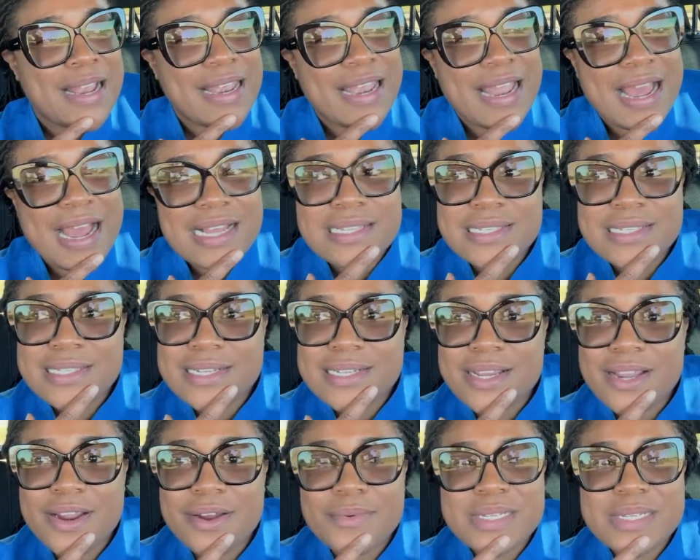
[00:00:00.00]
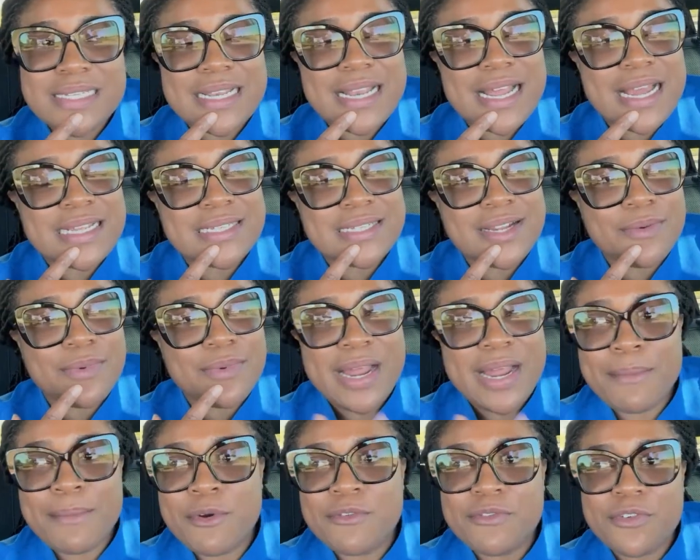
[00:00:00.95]
last year when
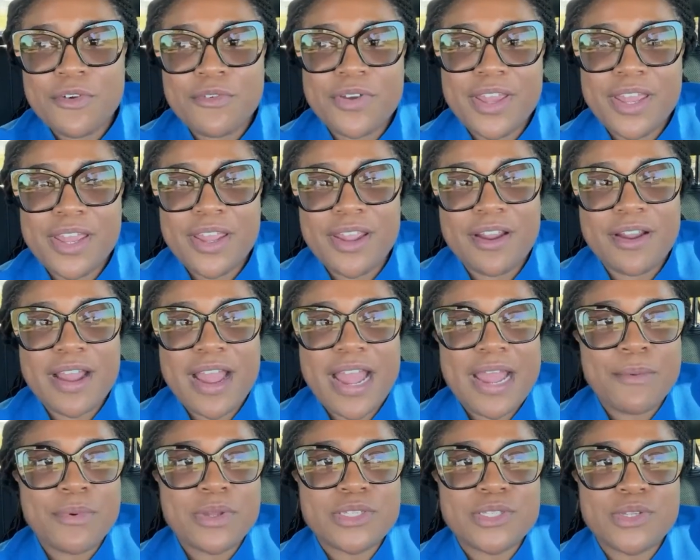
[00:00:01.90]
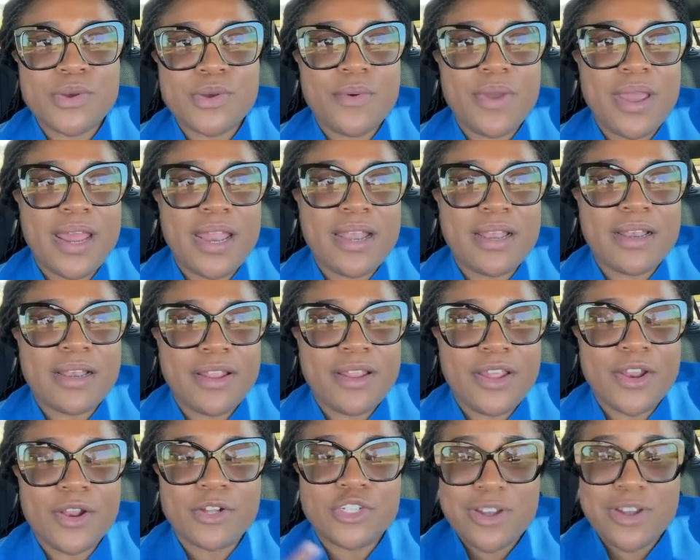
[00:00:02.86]
I moved over here, I was doing,
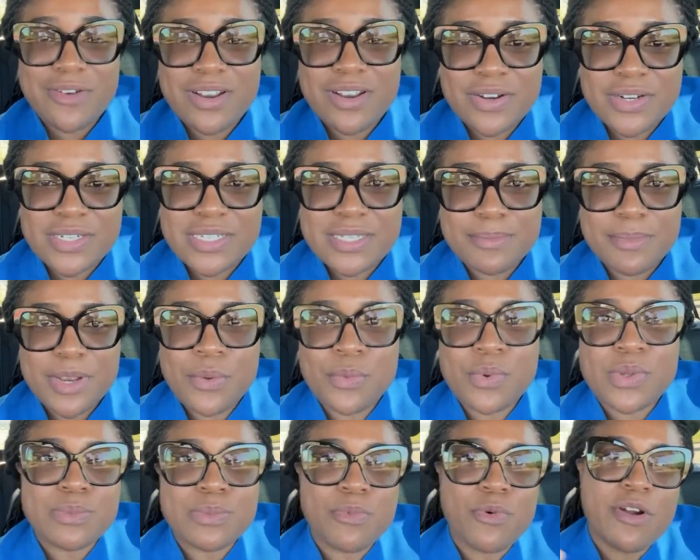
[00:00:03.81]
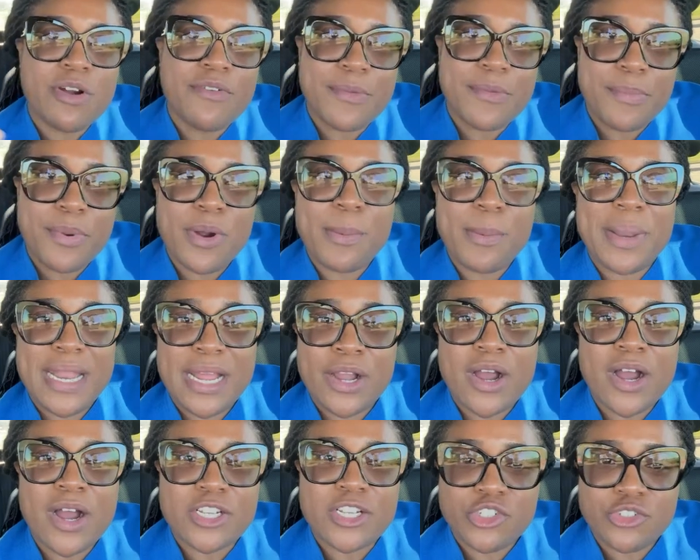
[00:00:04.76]
you know, travel nursing, but it was more of a
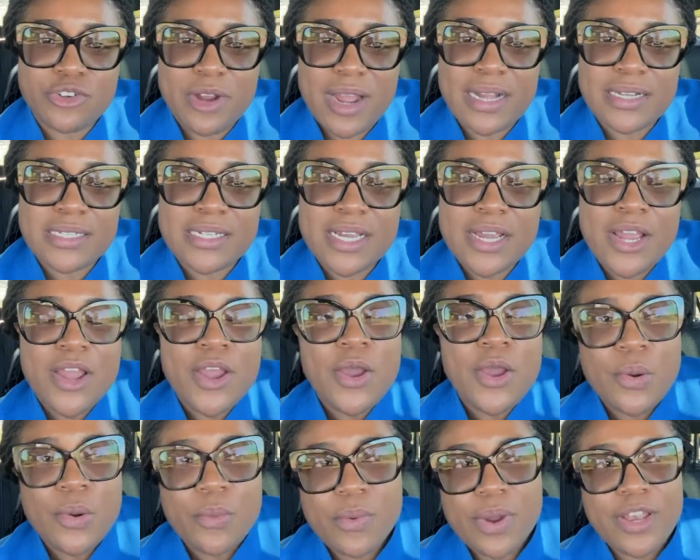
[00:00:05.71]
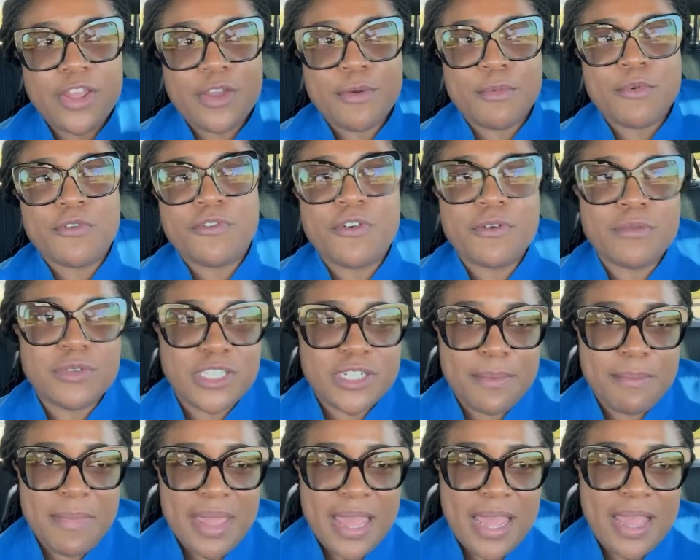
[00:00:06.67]
permanent contract when you move from
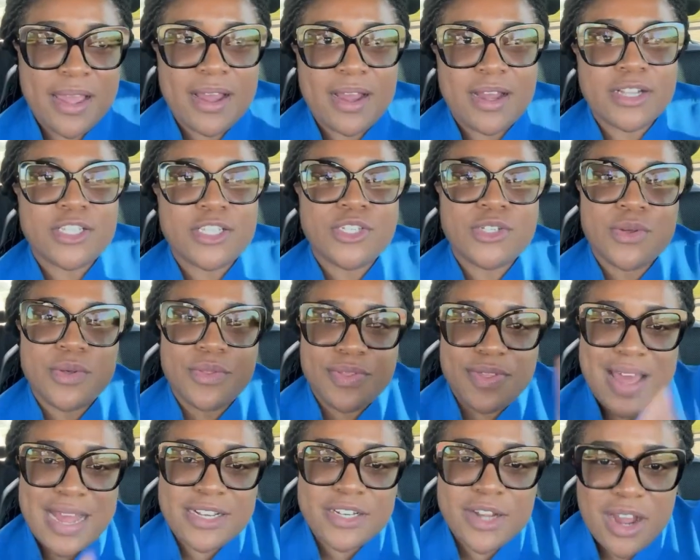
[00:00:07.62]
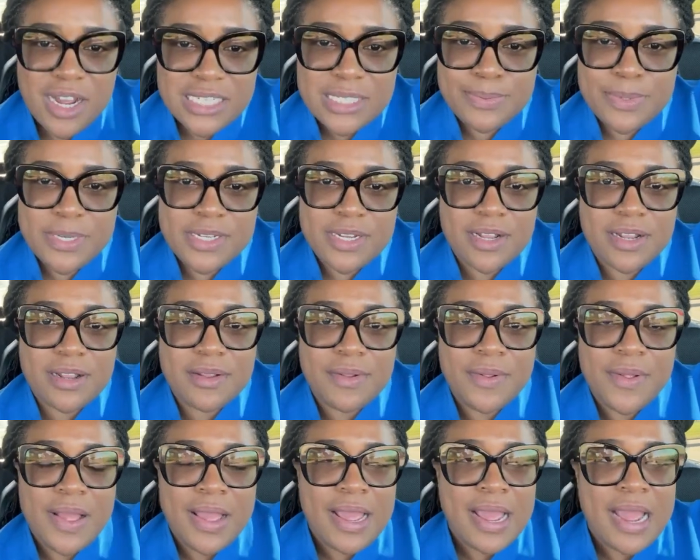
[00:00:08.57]
Jamaica to that
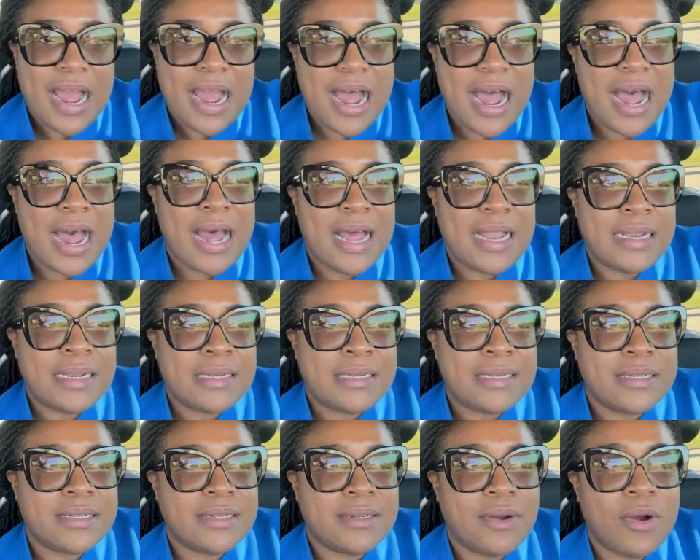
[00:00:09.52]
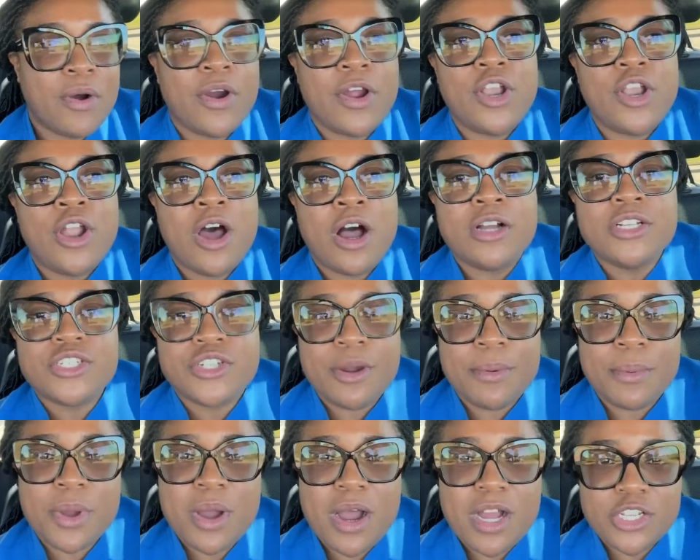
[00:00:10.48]
hospital, and or
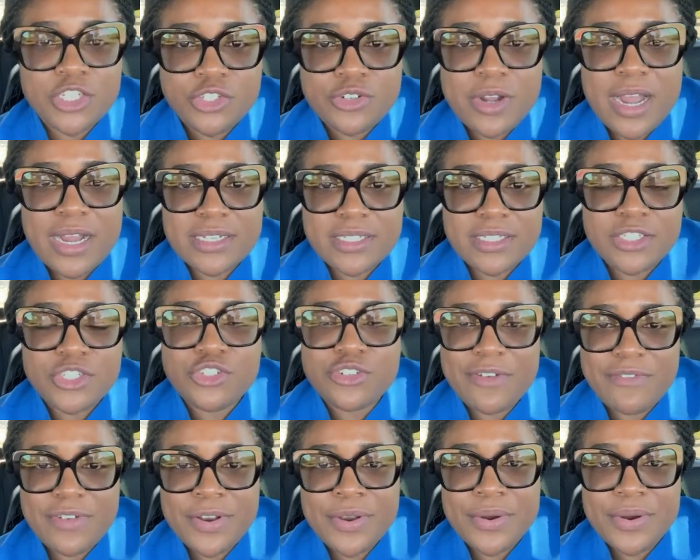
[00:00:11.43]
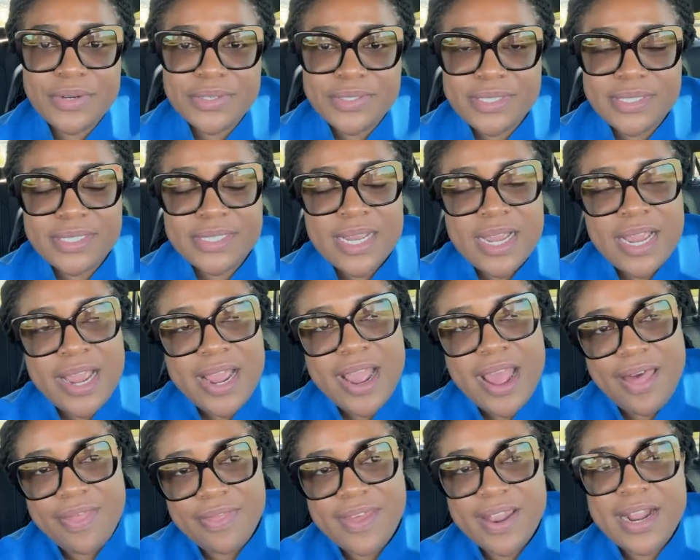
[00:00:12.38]
long-term contract travel nurse.
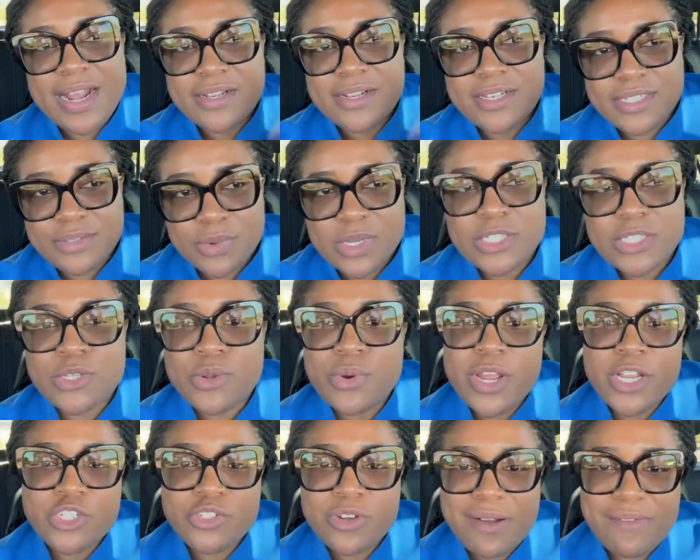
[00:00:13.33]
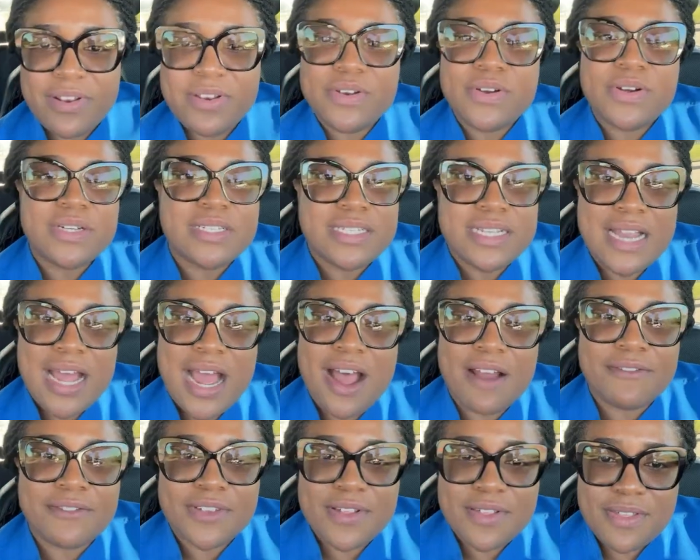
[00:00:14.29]
And then I was doing travel nursing
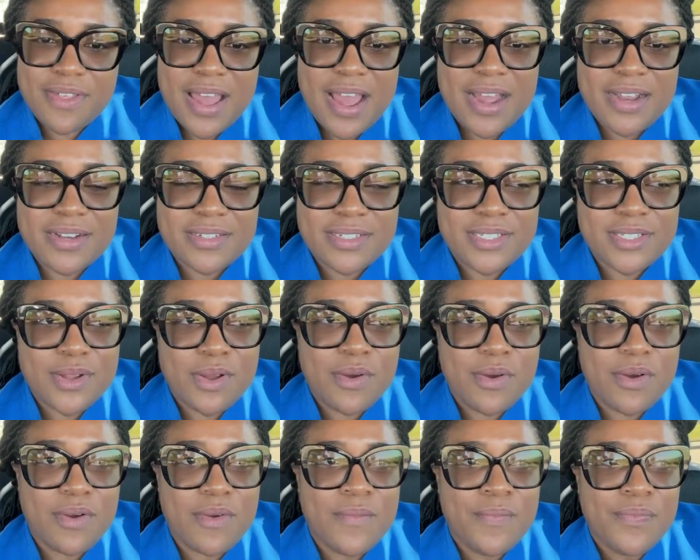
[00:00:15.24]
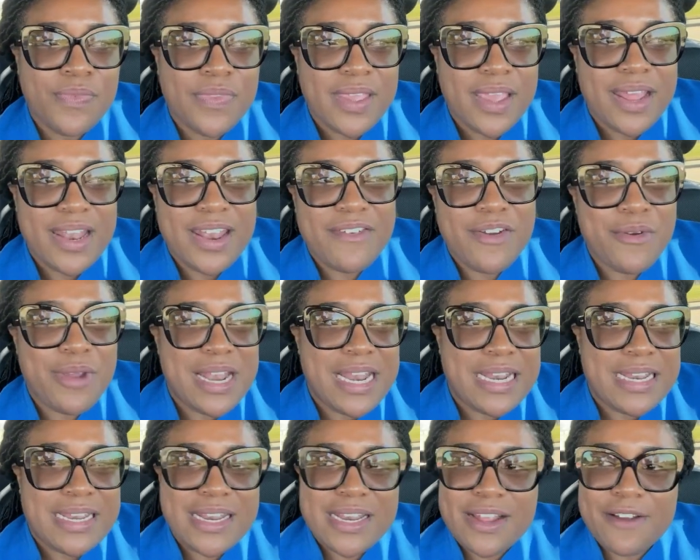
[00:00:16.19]
after that. So never
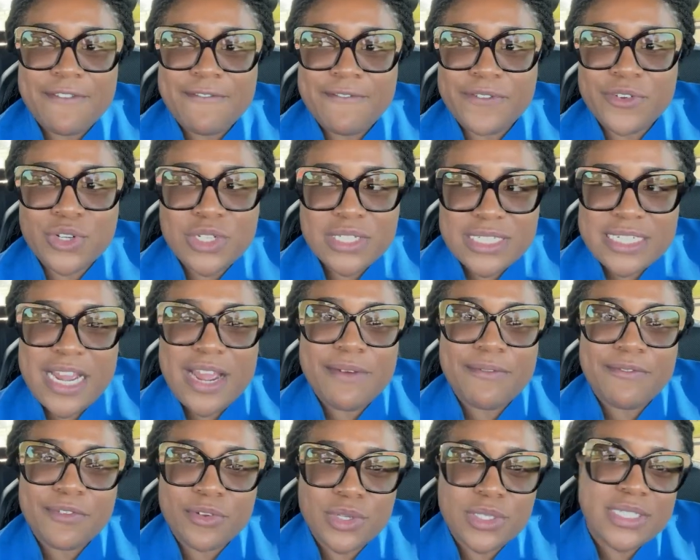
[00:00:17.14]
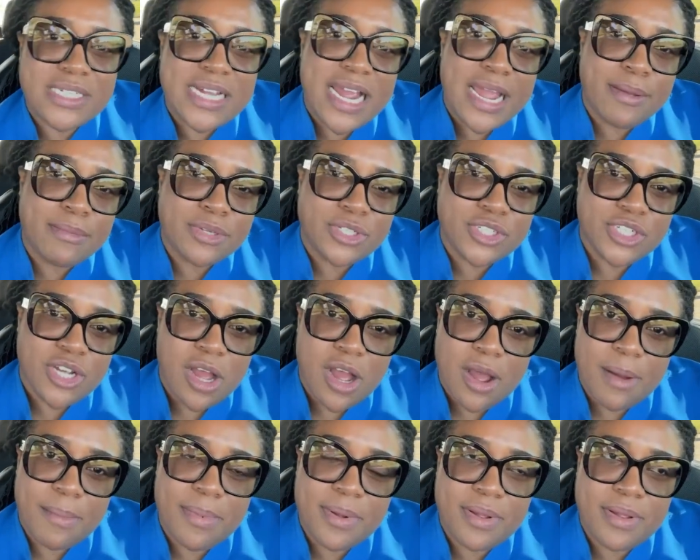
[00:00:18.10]
really did a full-time
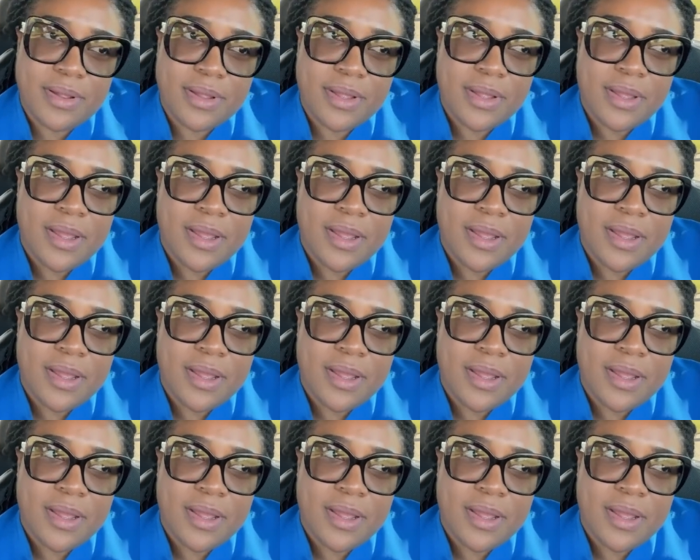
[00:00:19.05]
job.